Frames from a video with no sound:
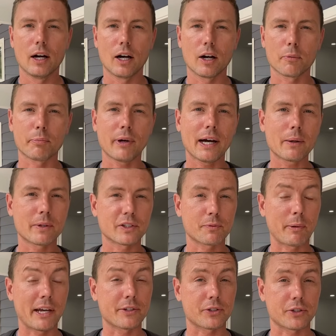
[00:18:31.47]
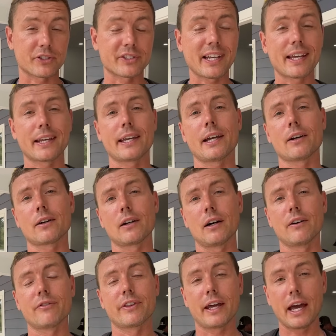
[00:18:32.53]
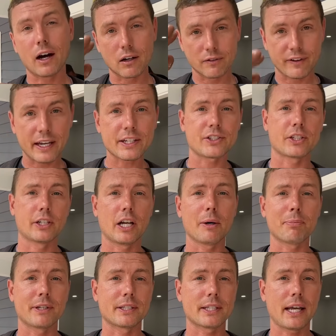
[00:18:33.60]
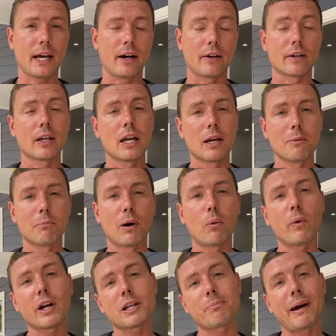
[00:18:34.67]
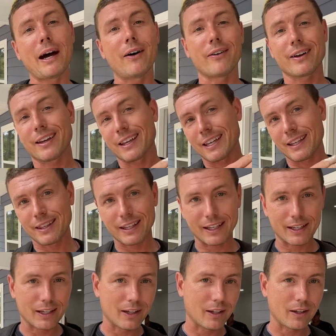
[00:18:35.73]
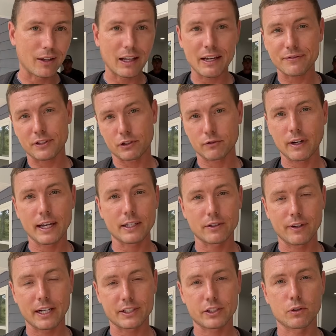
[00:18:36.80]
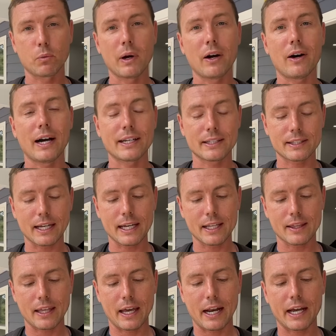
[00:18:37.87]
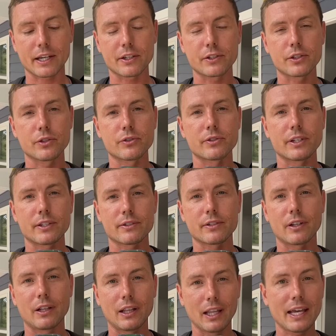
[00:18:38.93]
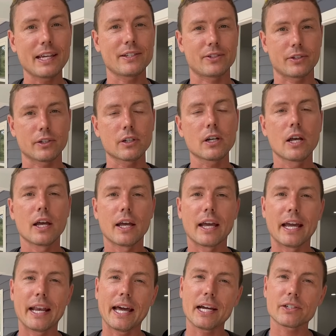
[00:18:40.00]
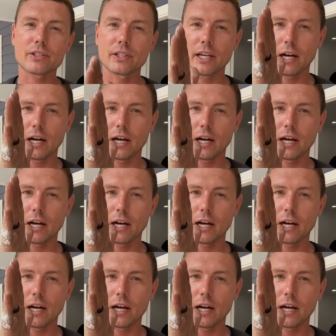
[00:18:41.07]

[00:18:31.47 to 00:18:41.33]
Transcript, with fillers: our plywood spacers take care of the elevation up and down, but what about in the left and right direction? Well, I decided that I could use this laser and actually